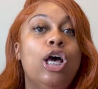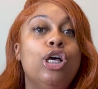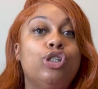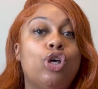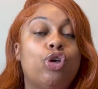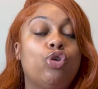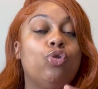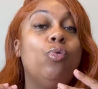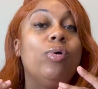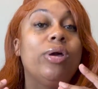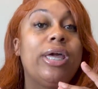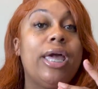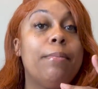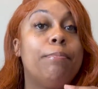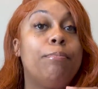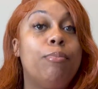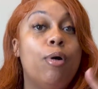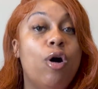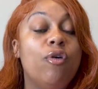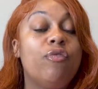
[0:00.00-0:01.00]
So you will
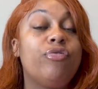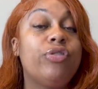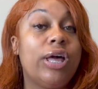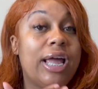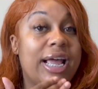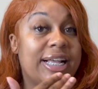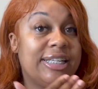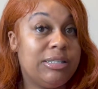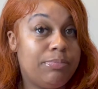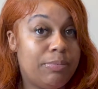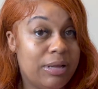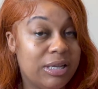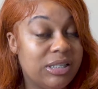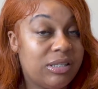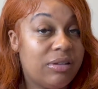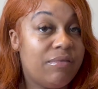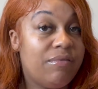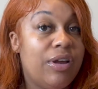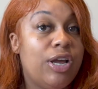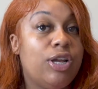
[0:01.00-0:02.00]
get both the
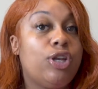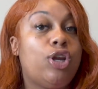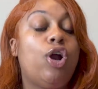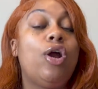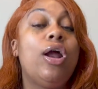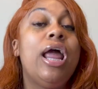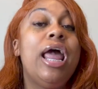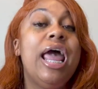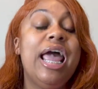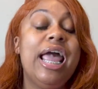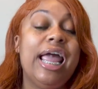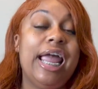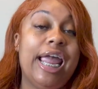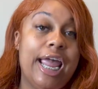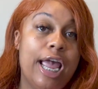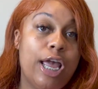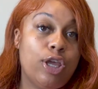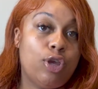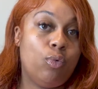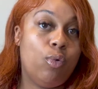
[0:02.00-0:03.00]
expensive vendor
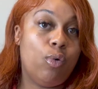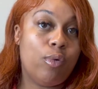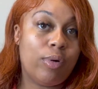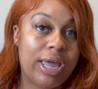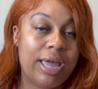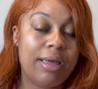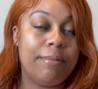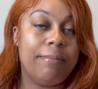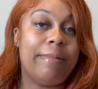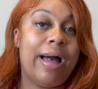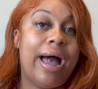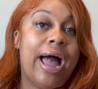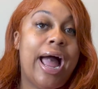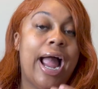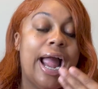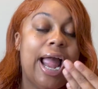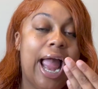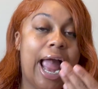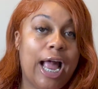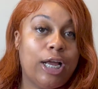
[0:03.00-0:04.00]
and you will get
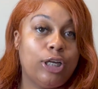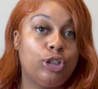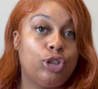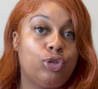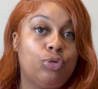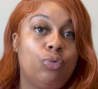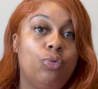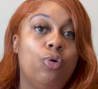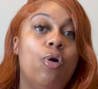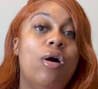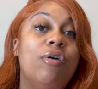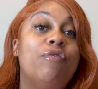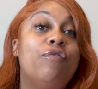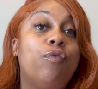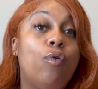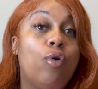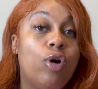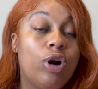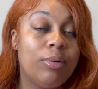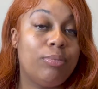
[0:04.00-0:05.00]
my actual
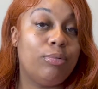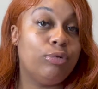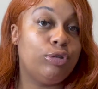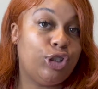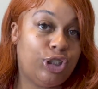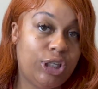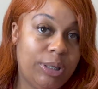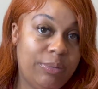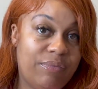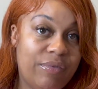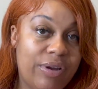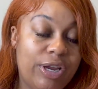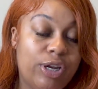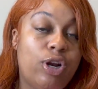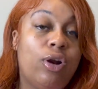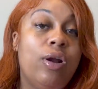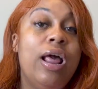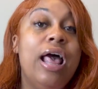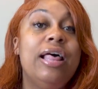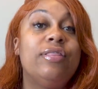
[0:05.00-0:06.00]
affordable cheap
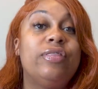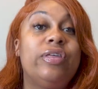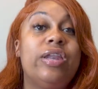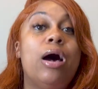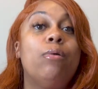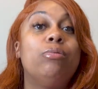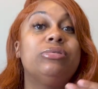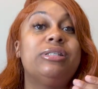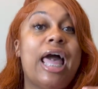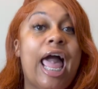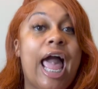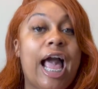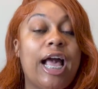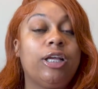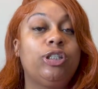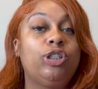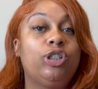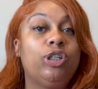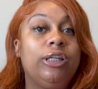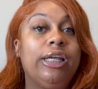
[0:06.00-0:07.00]
vendor that I was
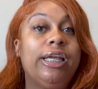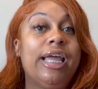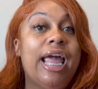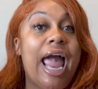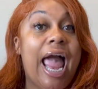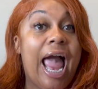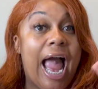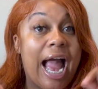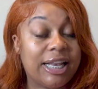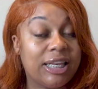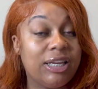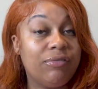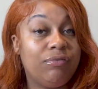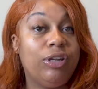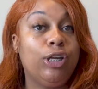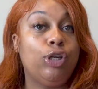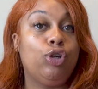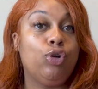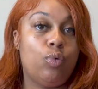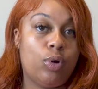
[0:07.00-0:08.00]
actually
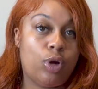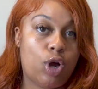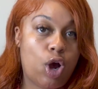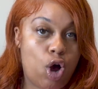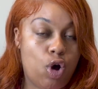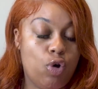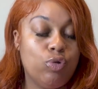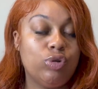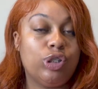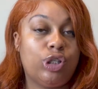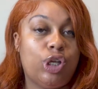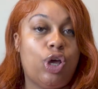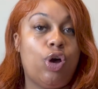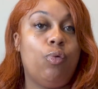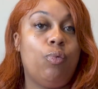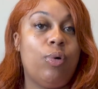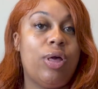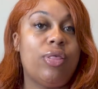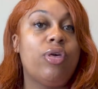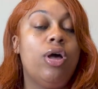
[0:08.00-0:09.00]
actively doing wholesale
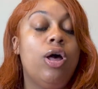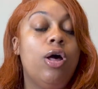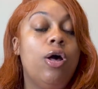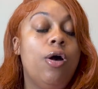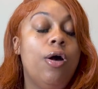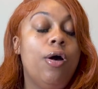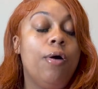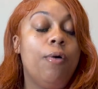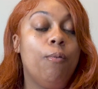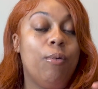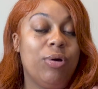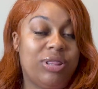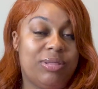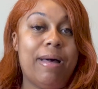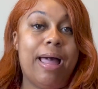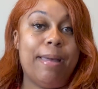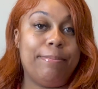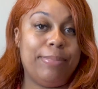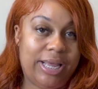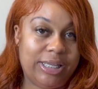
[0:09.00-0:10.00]
with with
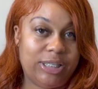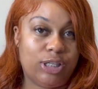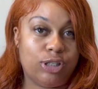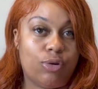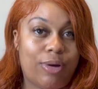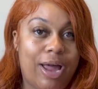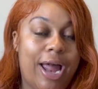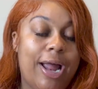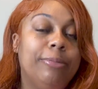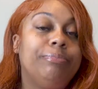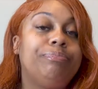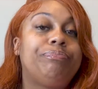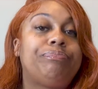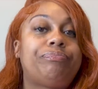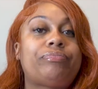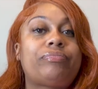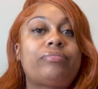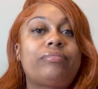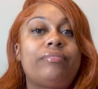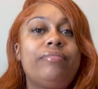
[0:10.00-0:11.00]
my business, okay?
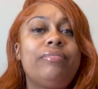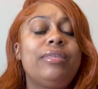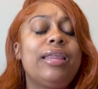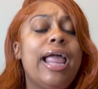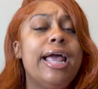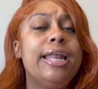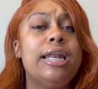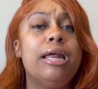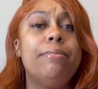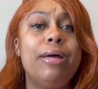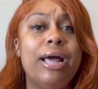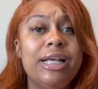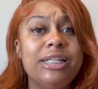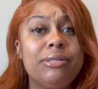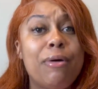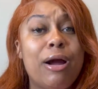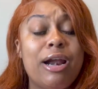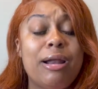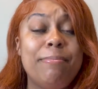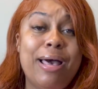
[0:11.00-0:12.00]
And the
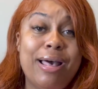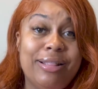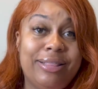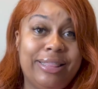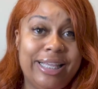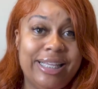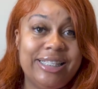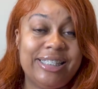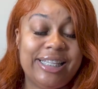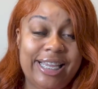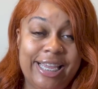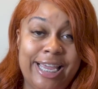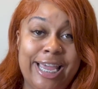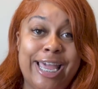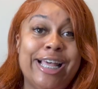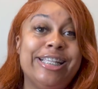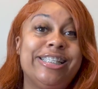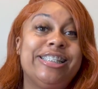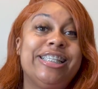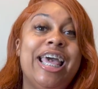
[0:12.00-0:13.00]
best part about this
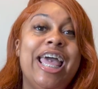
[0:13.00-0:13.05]
is